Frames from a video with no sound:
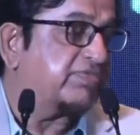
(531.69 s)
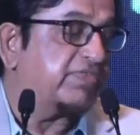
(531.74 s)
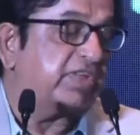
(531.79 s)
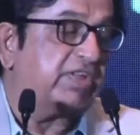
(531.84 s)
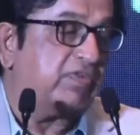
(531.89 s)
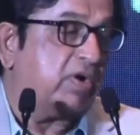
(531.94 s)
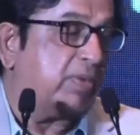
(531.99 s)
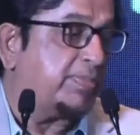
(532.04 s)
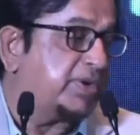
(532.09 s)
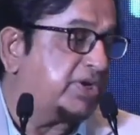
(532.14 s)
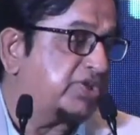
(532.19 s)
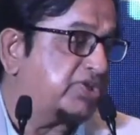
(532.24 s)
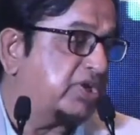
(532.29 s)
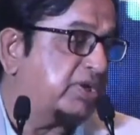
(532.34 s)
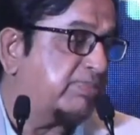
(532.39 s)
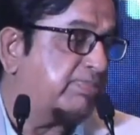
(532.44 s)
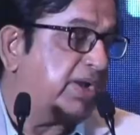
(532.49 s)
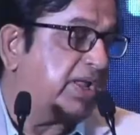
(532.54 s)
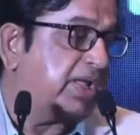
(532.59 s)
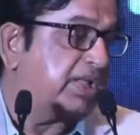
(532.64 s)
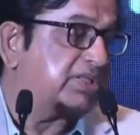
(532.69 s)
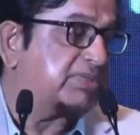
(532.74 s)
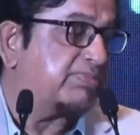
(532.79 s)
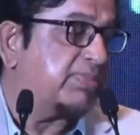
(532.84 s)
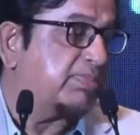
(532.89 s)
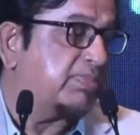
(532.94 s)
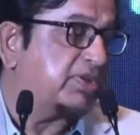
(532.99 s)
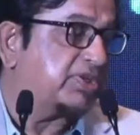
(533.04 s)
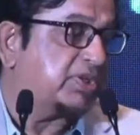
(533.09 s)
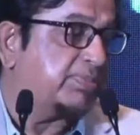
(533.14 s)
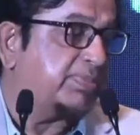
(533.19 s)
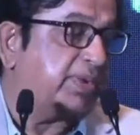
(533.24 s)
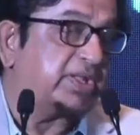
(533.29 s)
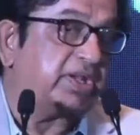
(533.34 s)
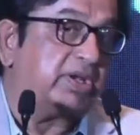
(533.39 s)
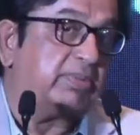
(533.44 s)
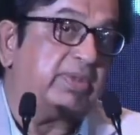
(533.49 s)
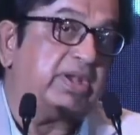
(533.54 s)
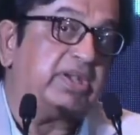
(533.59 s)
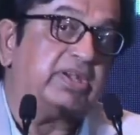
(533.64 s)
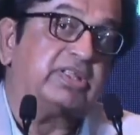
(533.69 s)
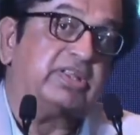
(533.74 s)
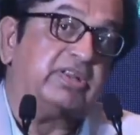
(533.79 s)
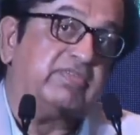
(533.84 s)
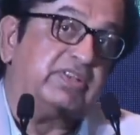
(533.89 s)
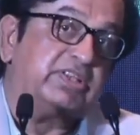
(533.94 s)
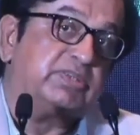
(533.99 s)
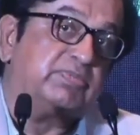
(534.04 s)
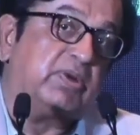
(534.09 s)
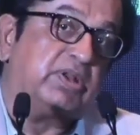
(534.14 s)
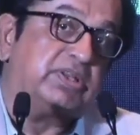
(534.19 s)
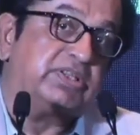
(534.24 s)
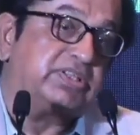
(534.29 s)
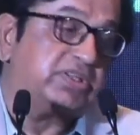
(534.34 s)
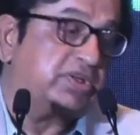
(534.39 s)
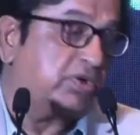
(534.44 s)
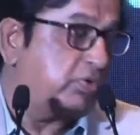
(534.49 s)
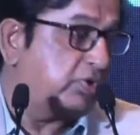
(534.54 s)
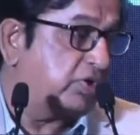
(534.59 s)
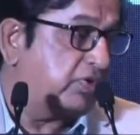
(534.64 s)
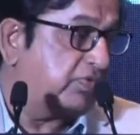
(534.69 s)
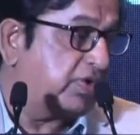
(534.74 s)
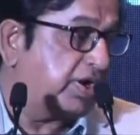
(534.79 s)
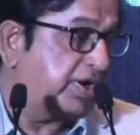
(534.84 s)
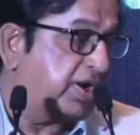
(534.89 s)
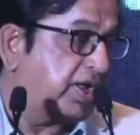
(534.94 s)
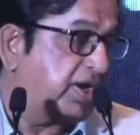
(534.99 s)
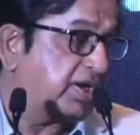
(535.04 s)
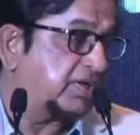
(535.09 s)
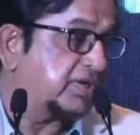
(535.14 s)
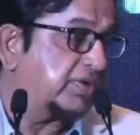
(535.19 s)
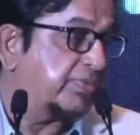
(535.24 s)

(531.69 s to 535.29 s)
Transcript: We have operational plans, membership agreement, grievance policy, code of conduct,